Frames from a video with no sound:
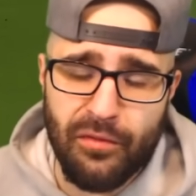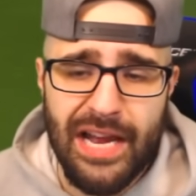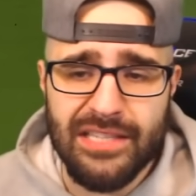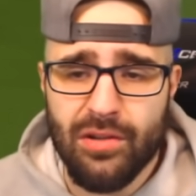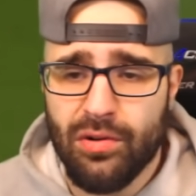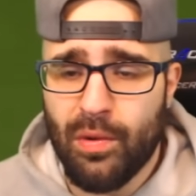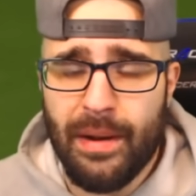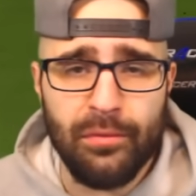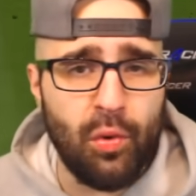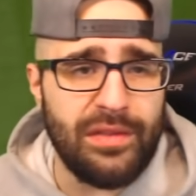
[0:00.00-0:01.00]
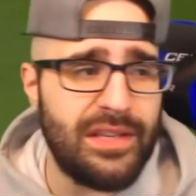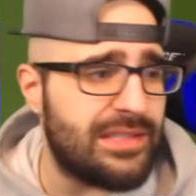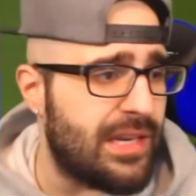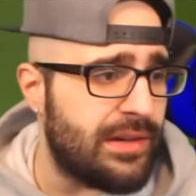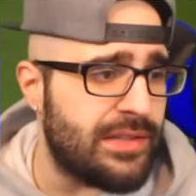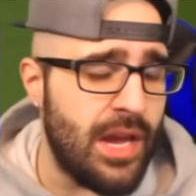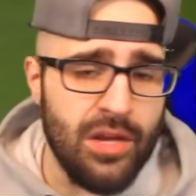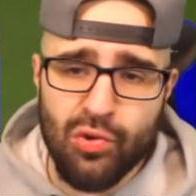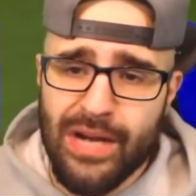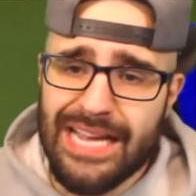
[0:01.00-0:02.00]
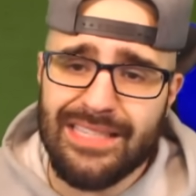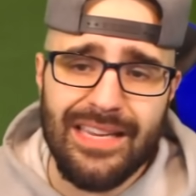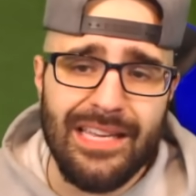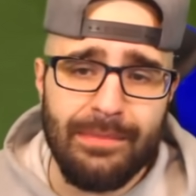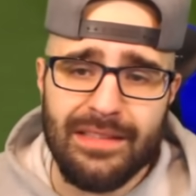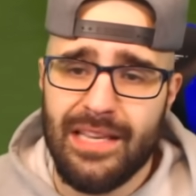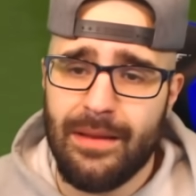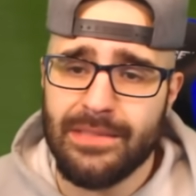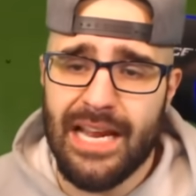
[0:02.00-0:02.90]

If you guys don't know what I'm doing this series, you guys link me teams,